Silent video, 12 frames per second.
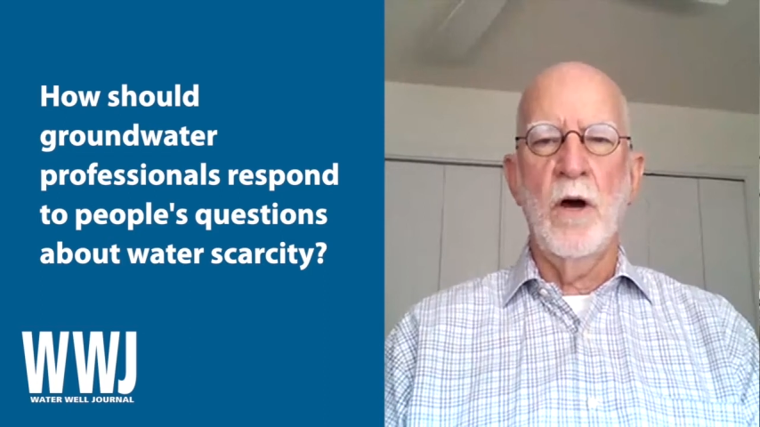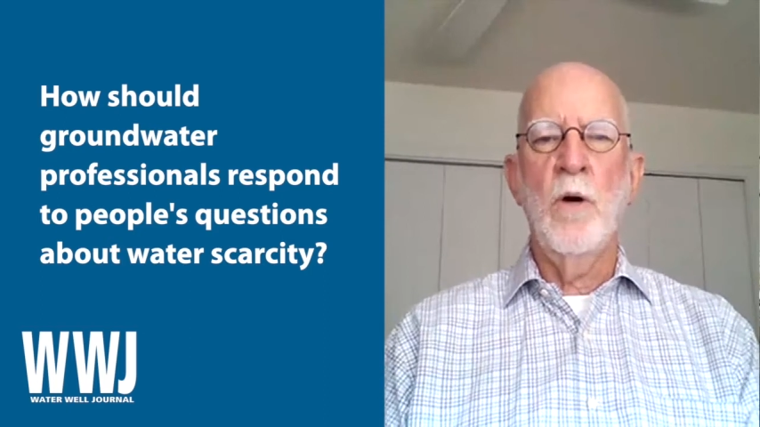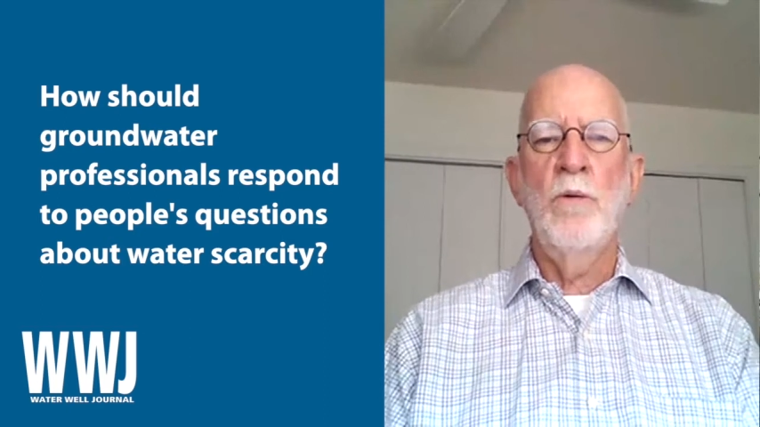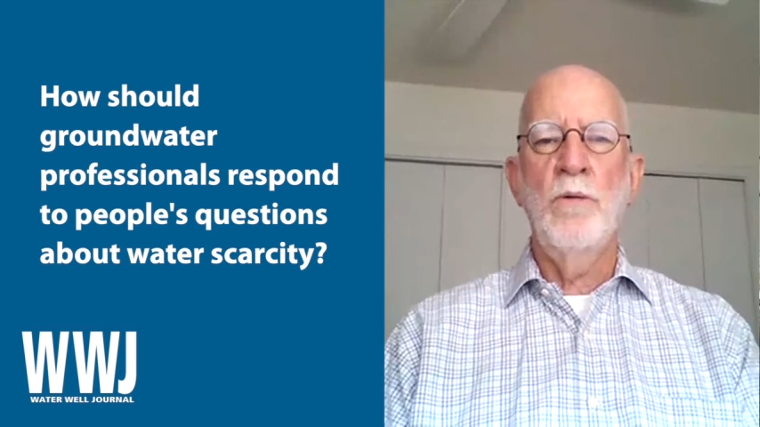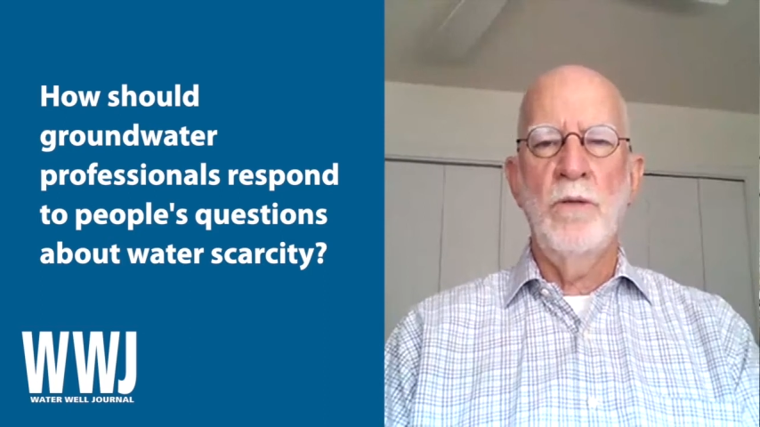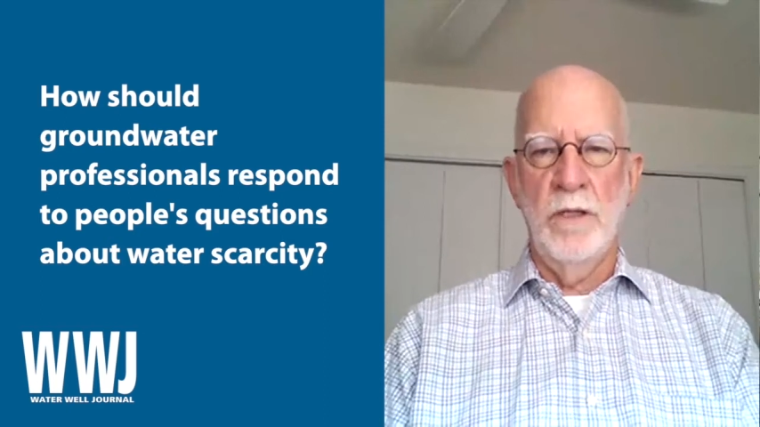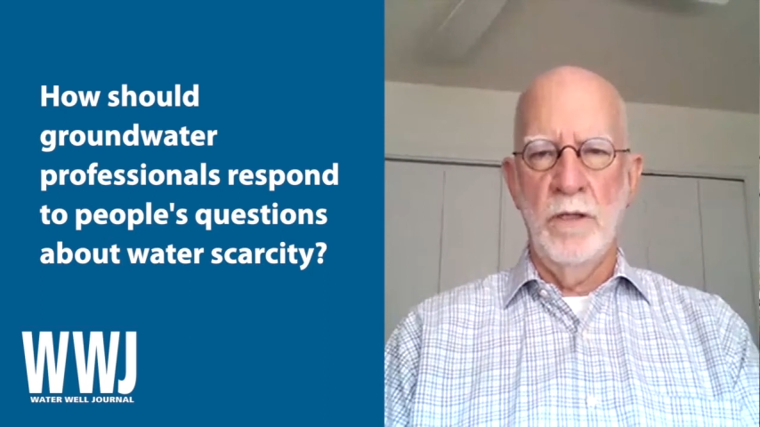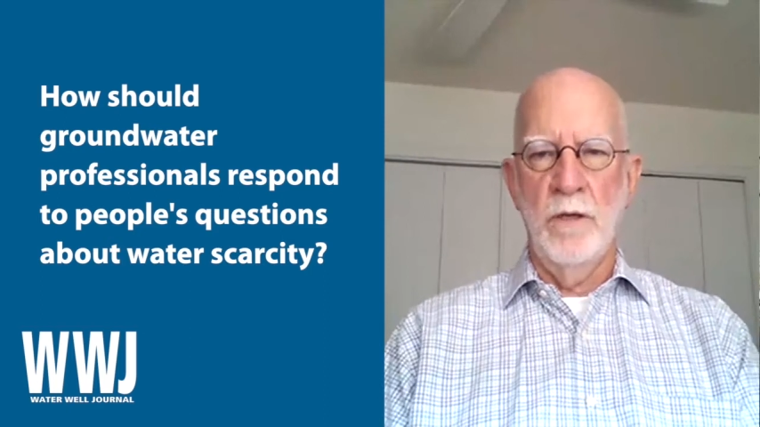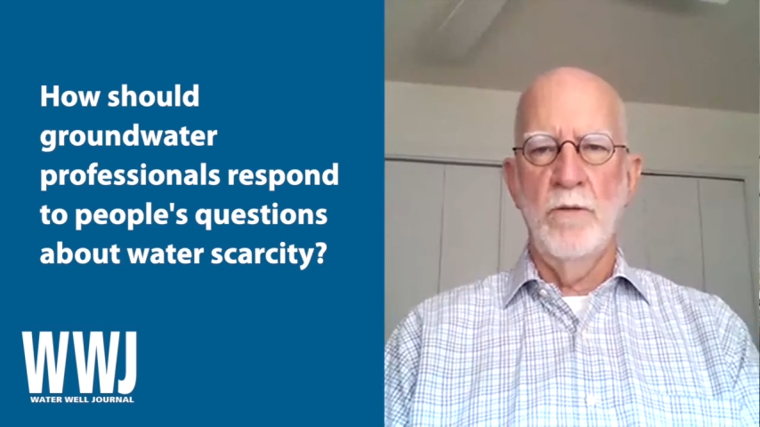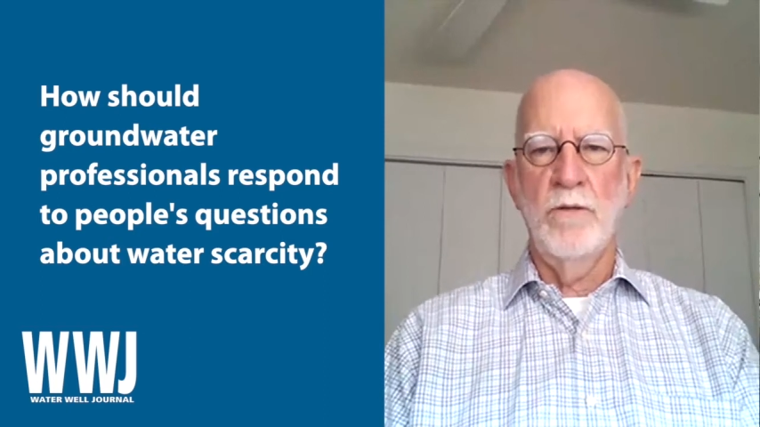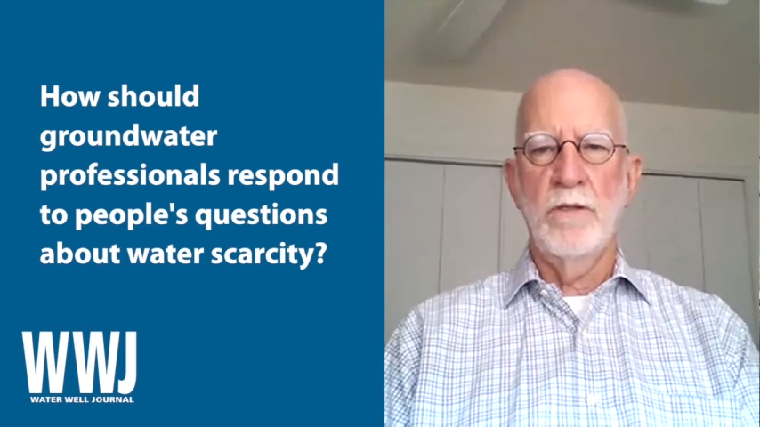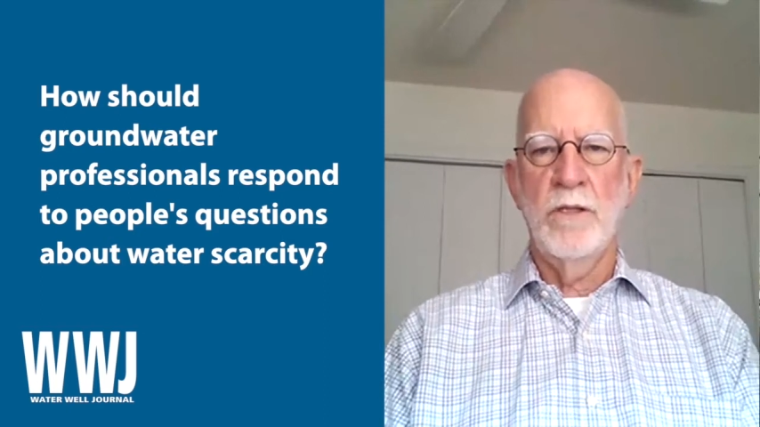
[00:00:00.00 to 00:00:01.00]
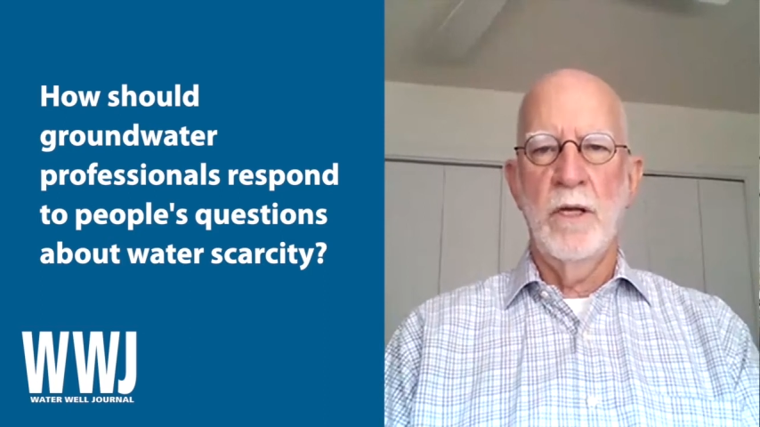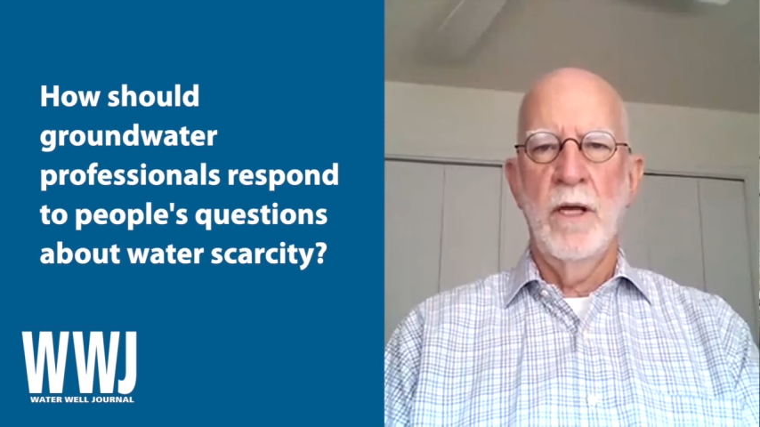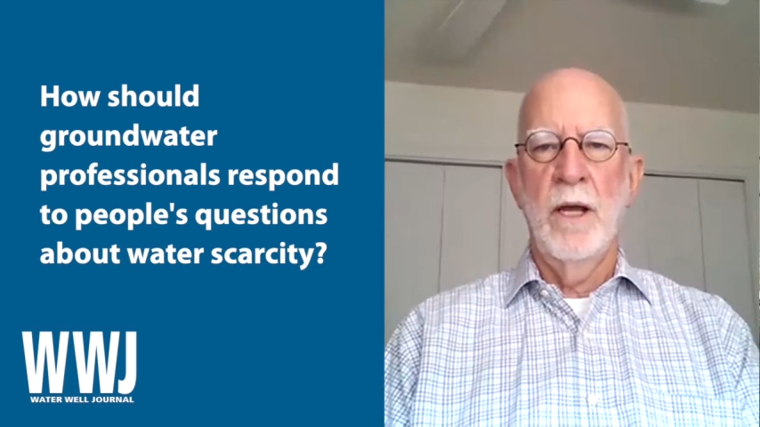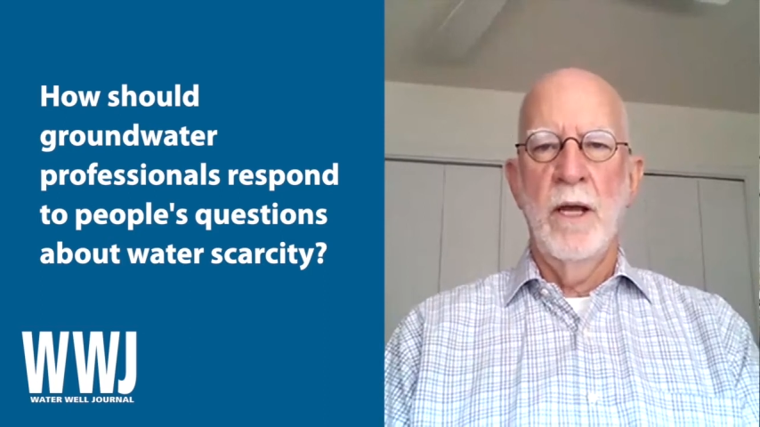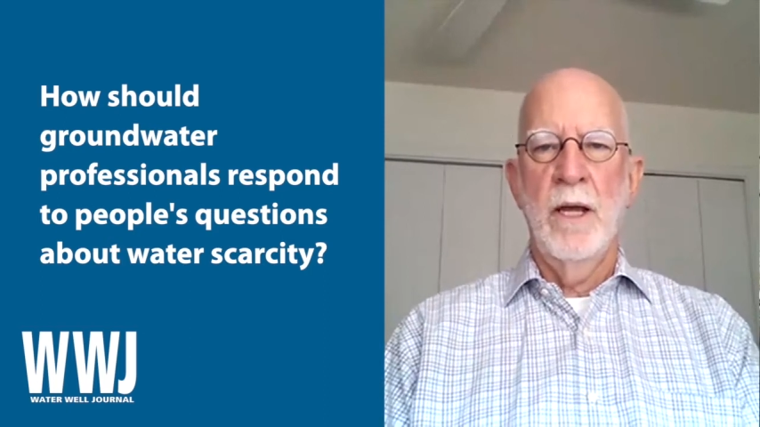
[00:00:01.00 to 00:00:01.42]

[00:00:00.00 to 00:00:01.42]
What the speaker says: tone you use.